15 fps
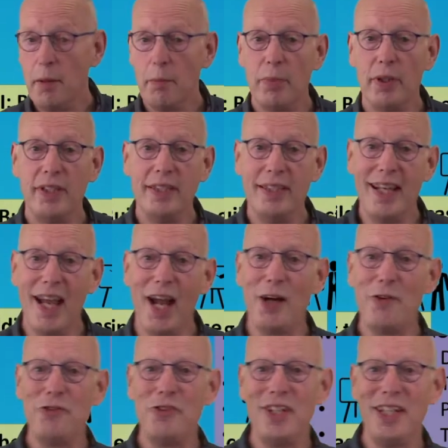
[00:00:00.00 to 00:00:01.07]
but in the
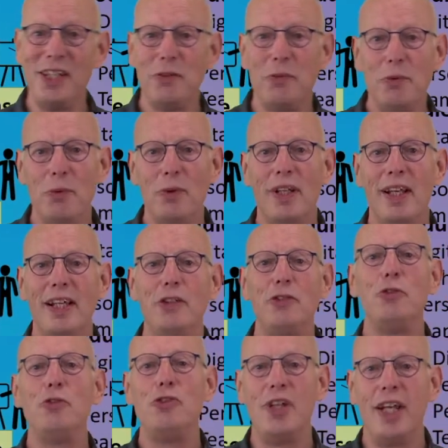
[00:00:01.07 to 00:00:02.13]
outtake we would like to
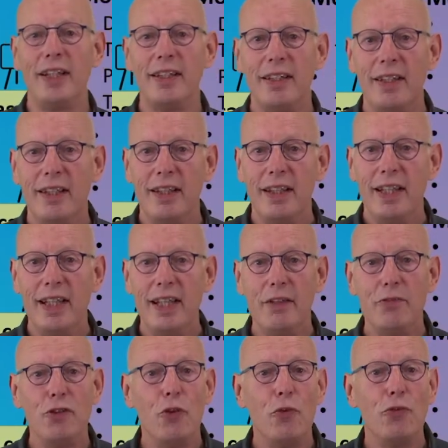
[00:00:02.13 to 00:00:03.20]
check if
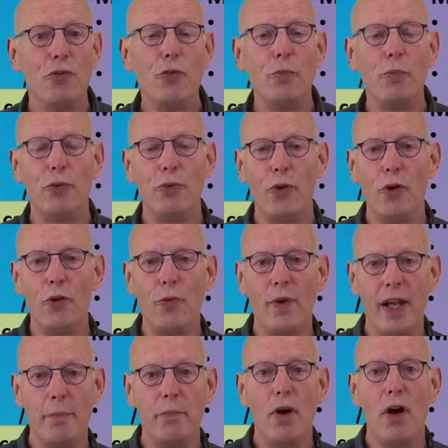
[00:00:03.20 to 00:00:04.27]
the full
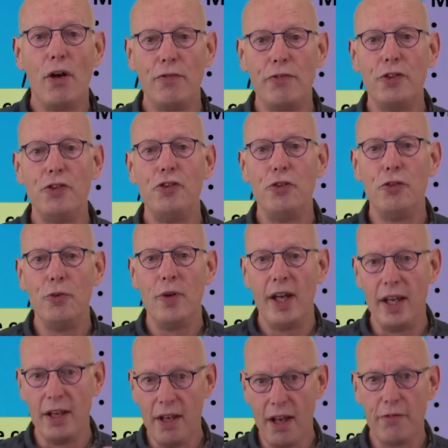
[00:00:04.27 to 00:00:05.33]
program offered you
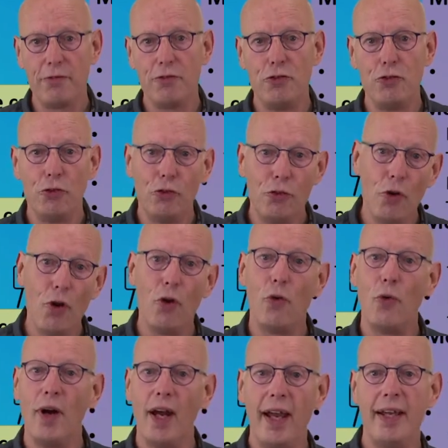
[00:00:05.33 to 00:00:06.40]
enough to
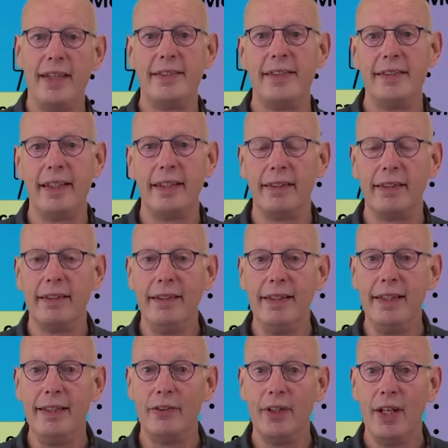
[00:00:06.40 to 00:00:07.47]
grow as a technical
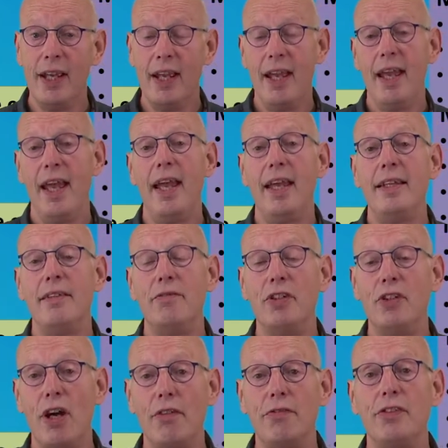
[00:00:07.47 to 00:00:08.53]
leader, and if it
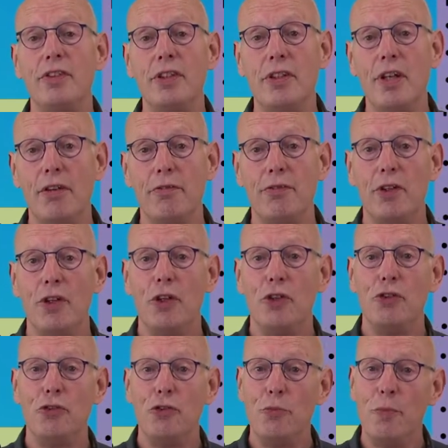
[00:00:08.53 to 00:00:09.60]
offered enough
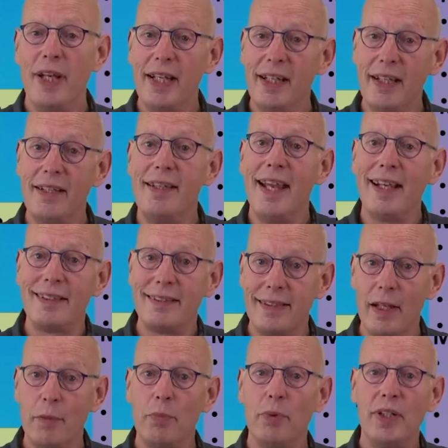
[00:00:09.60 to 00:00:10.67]
to make a next
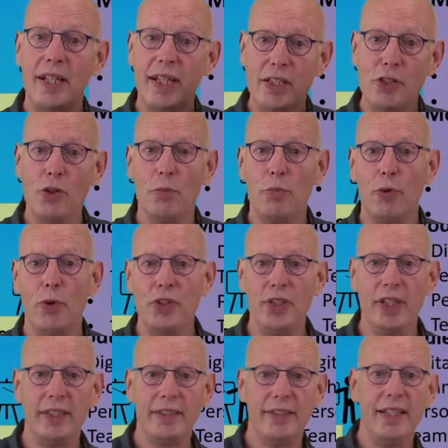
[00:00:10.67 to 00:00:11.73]
step in your
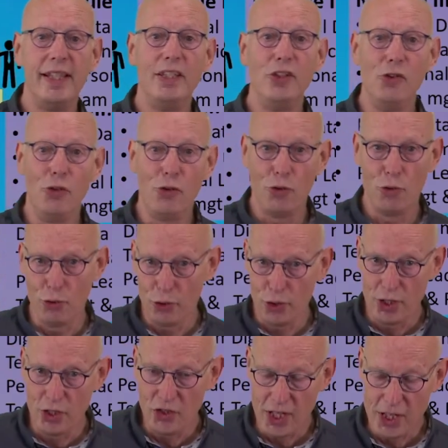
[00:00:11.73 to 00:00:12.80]
project, in your
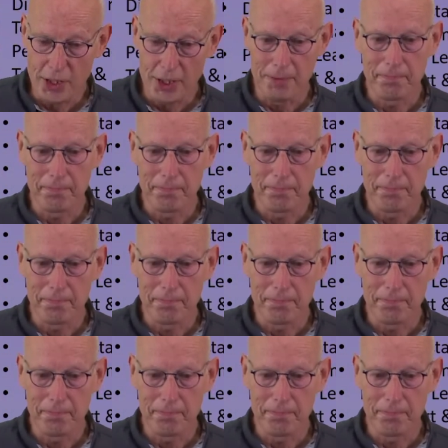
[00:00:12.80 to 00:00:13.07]
organization.